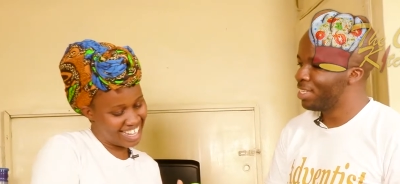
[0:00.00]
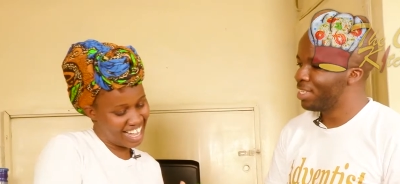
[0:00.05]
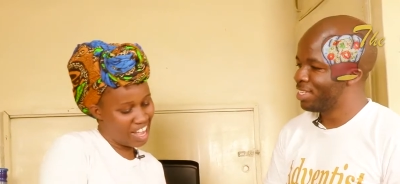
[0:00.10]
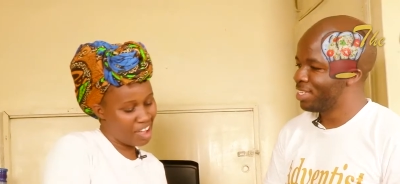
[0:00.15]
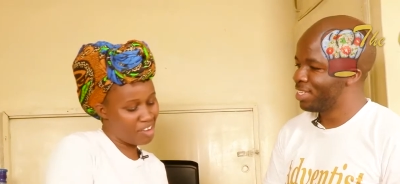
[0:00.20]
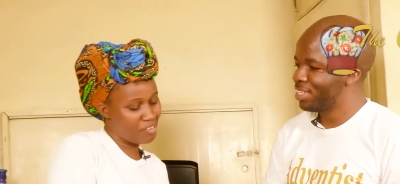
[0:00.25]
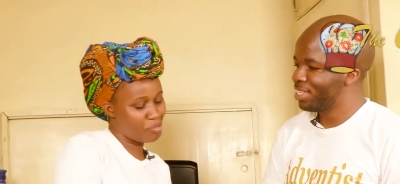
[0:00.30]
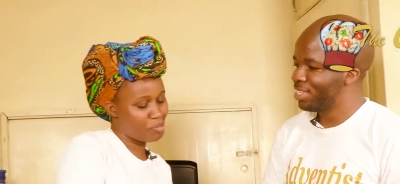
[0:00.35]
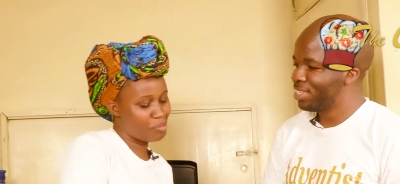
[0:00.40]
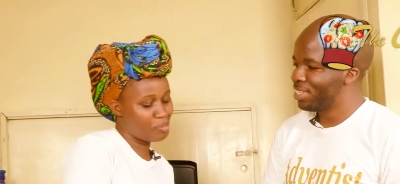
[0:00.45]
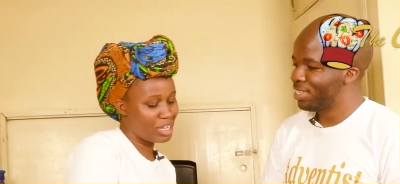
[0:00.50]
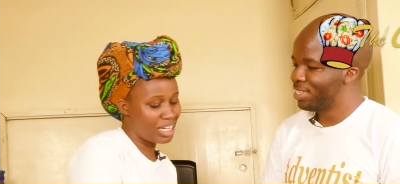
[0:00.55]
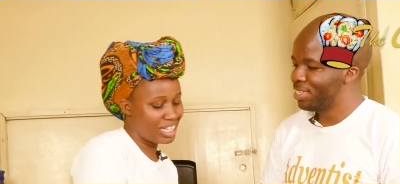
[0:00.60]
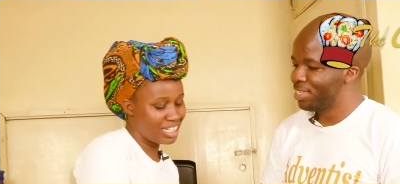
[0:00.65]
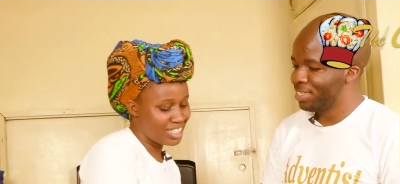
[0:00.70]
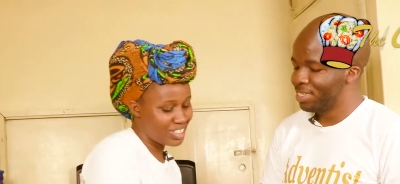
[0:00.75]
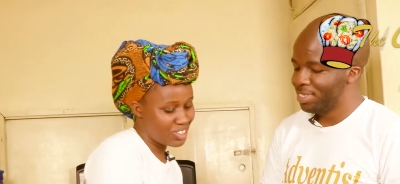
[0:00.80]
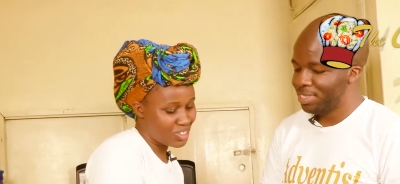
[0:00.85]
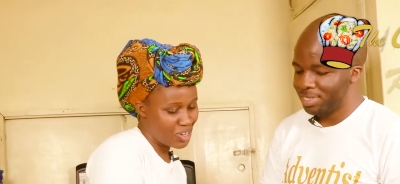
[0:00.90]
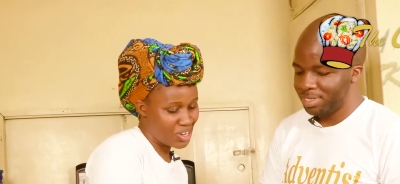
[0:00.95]
Speaker 1: They have
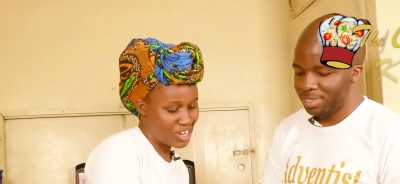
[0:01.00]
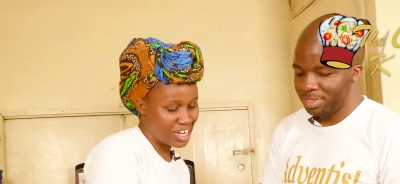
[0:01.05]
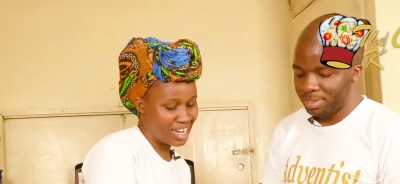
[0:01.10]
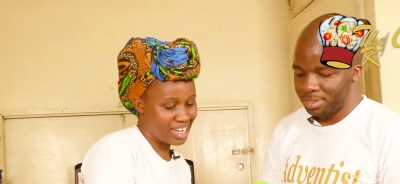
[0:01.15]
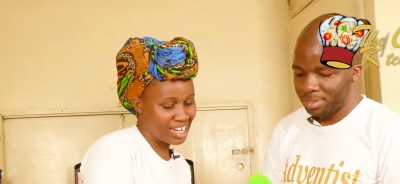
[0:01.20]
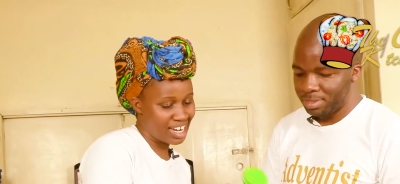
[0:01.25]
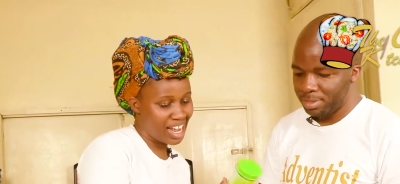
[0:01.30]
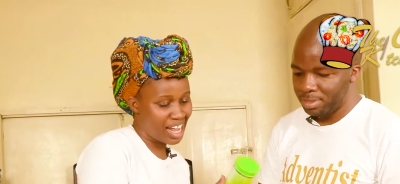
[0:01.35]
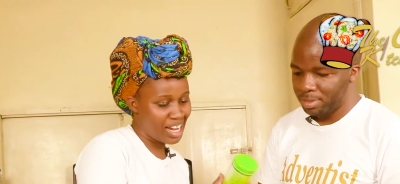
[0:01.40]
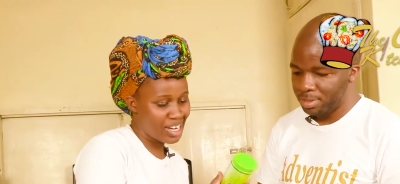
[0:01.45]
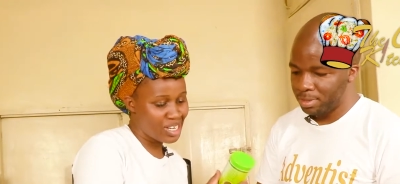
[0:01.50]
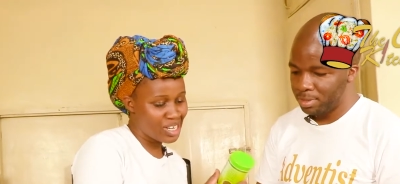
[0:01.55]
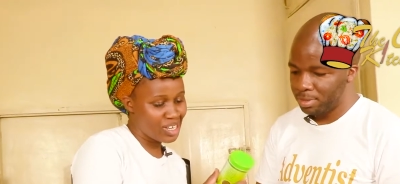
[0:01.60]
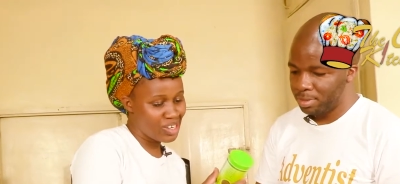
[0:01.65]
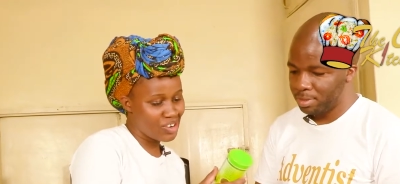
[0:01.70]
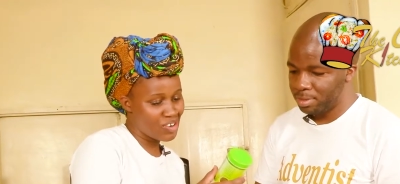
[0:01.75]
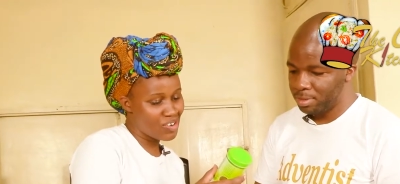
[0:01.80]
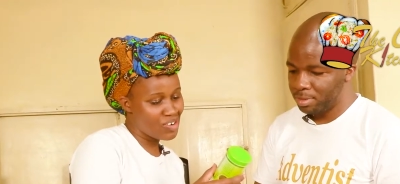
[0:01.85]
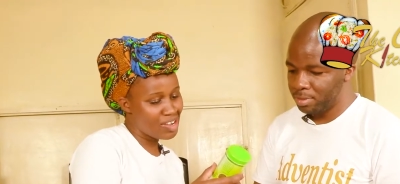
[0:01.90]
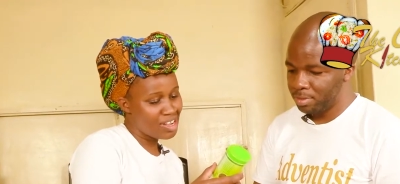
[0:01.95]
mint,
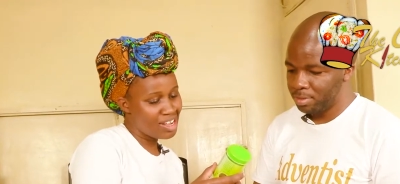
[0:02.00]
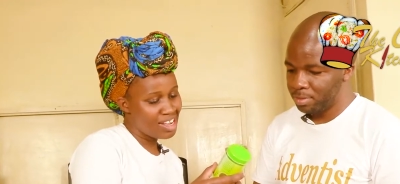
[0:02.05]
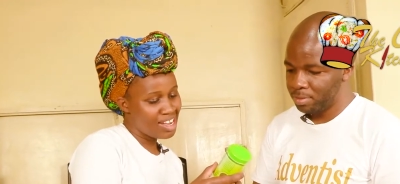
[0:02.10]
oregano,